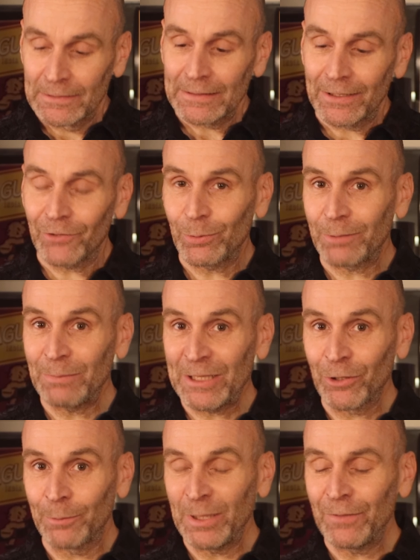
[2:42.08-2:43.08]
this one may
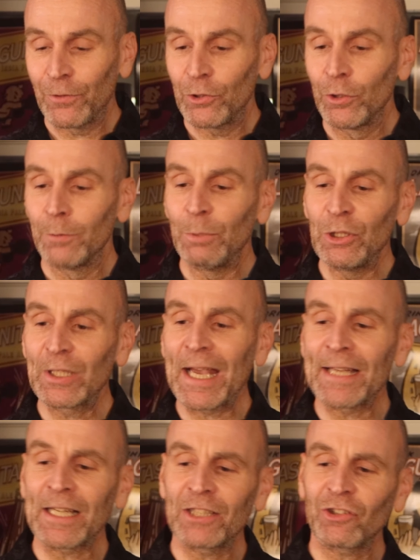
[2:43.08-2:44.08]
not be for you, but you
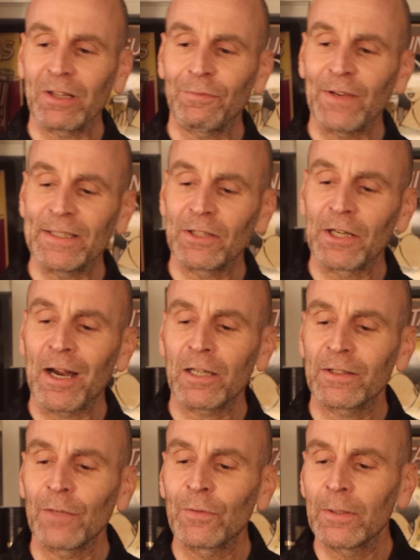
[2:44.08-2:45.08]
can actually find there
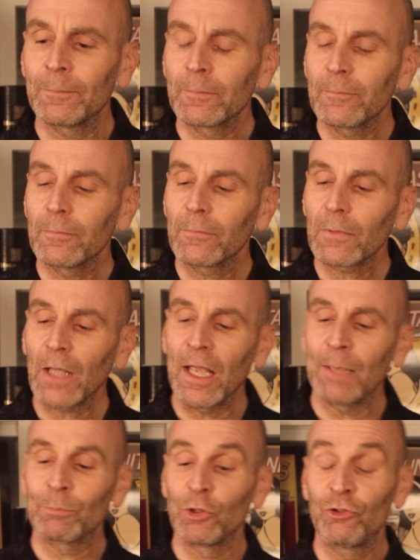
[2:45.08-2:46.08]
are different
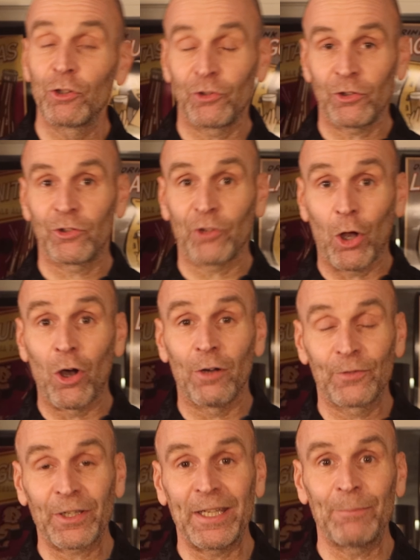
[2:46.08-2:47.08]
producers
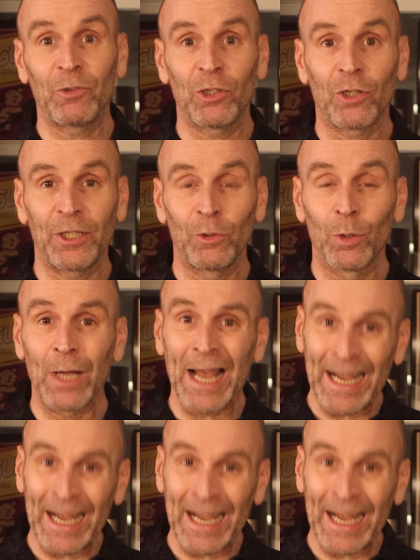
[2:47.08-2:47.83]
of Crème de Noyaux.